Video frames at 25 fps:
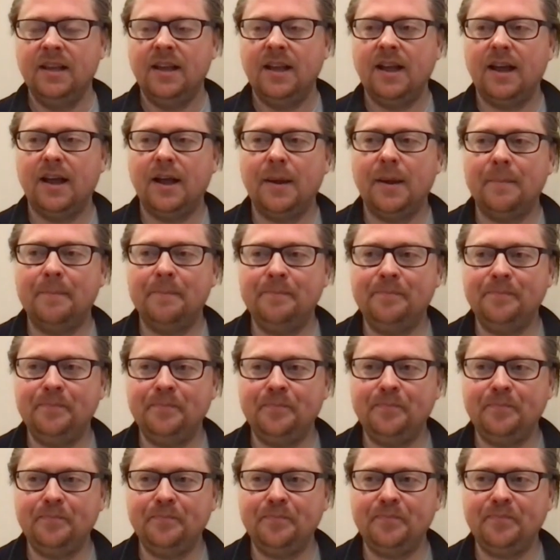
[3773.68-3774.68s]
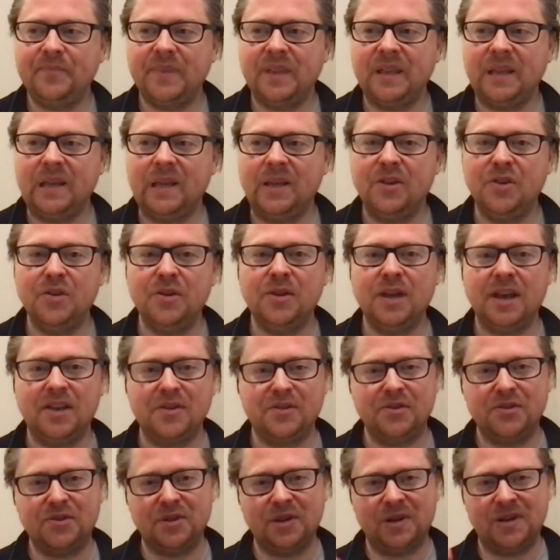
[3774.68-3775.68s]
Um,
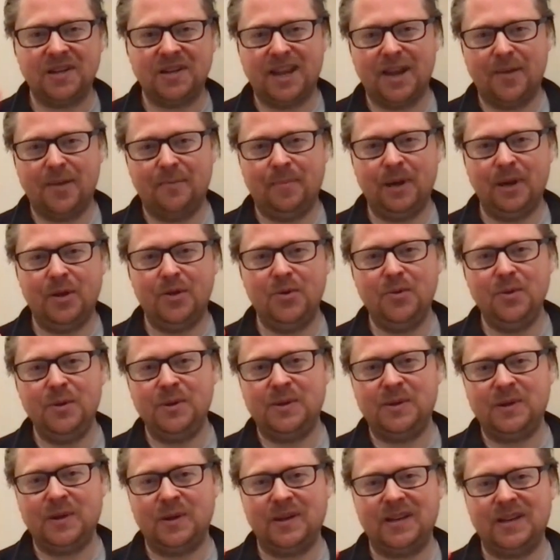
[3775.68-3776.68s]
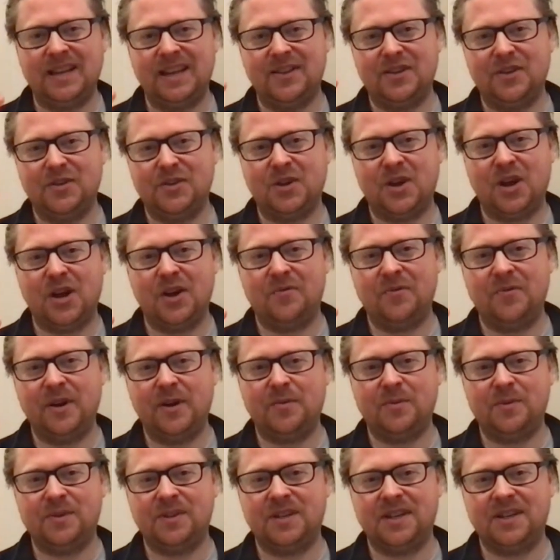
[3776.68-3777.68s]
as you start to get blue, you start to get those higher
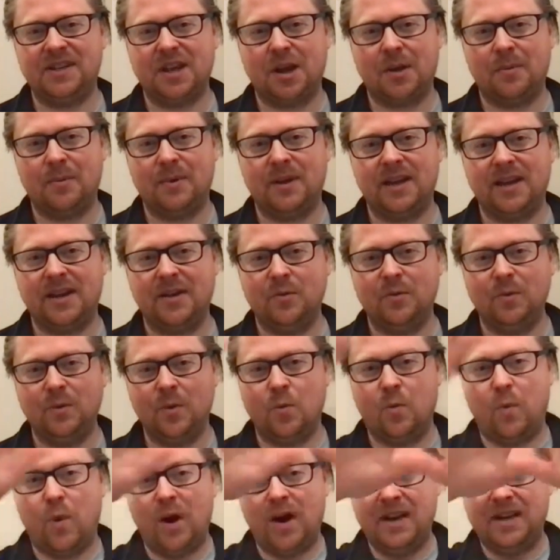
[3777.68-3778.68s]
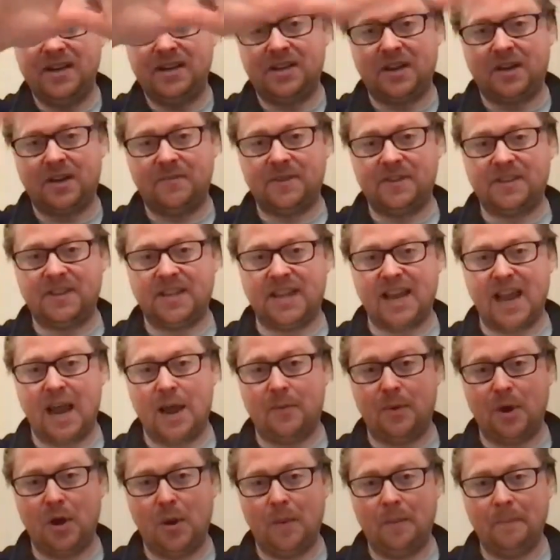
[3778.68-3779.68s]
frequencies coming in. All the white stuff is the
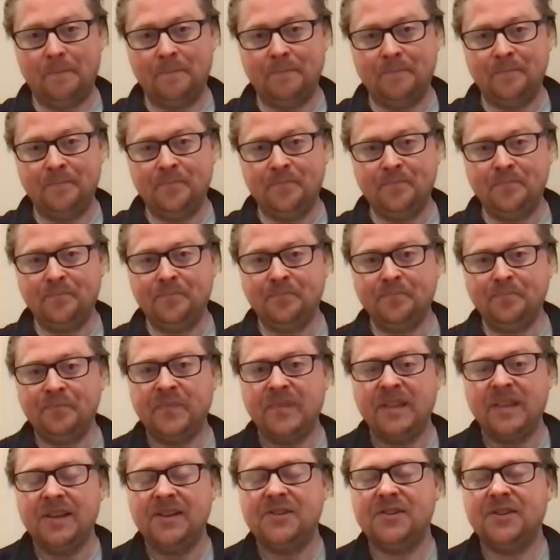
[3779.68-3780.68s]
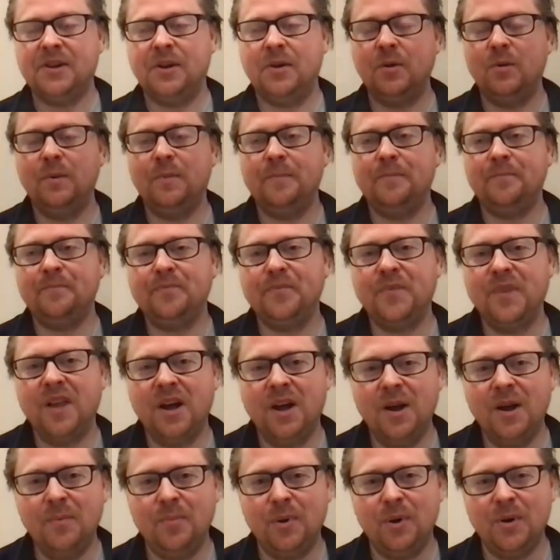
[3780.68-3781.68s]
gamma. So
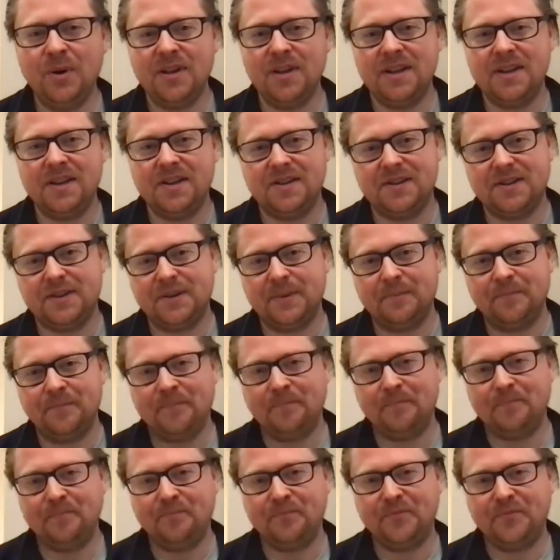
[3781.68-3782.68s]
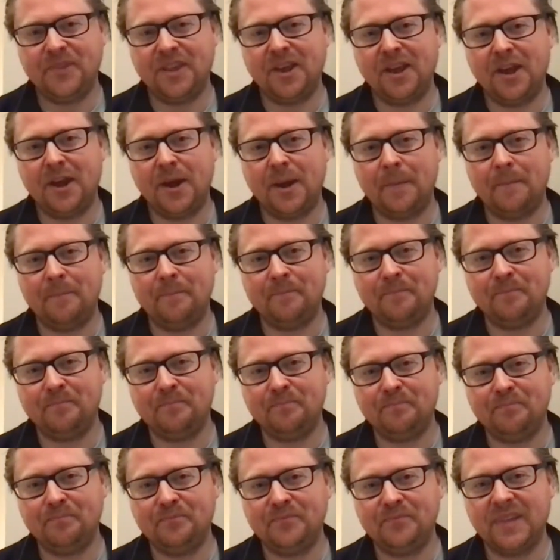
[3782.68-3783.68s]
our bodies,
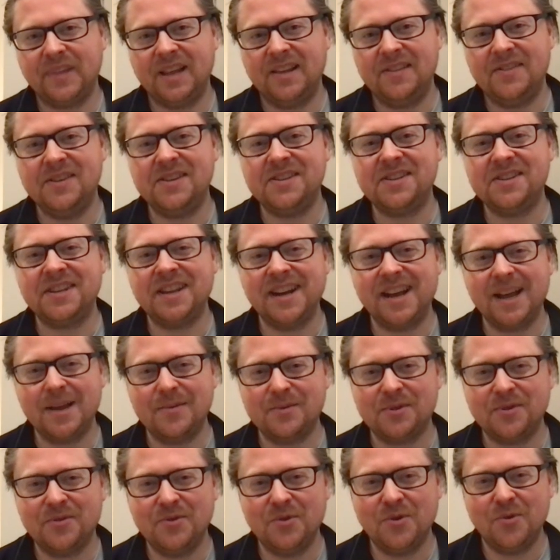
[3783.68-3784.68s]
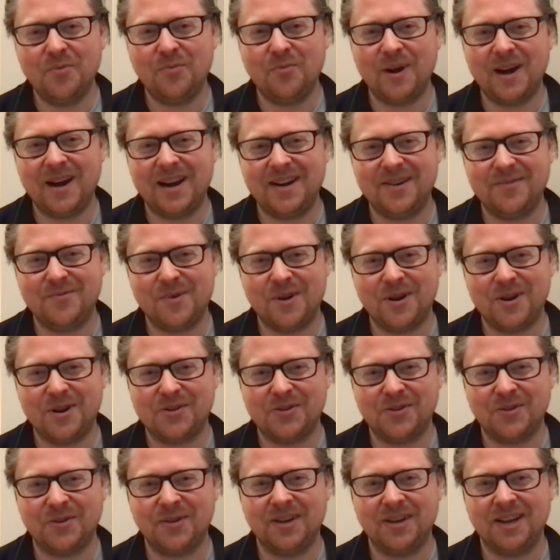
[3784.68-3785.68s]
um, the synapse of your brain works
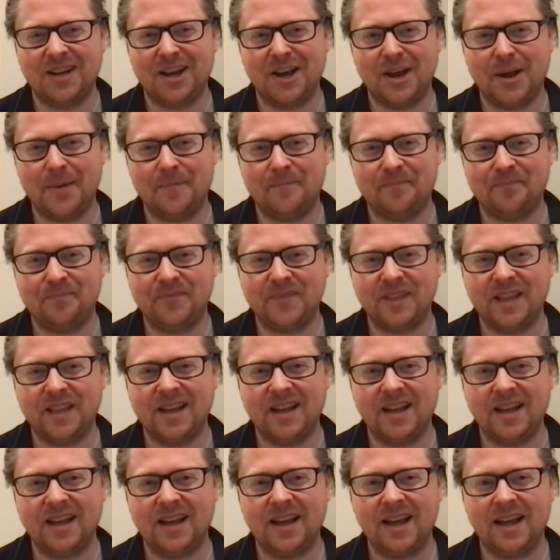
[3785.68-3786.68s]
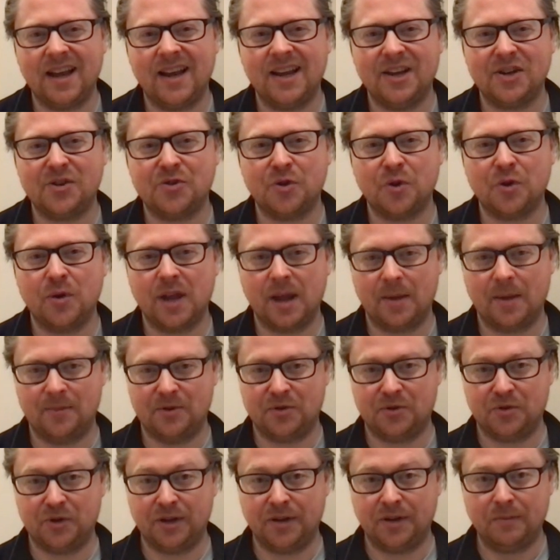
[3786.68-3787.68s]
on um, uh, uh
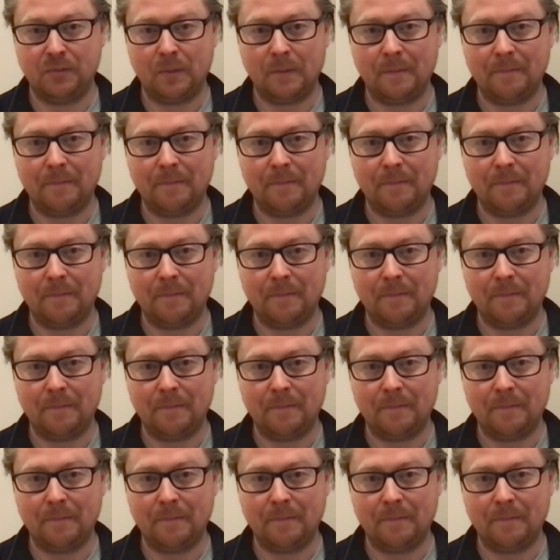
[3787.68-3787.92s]
electrochemistry,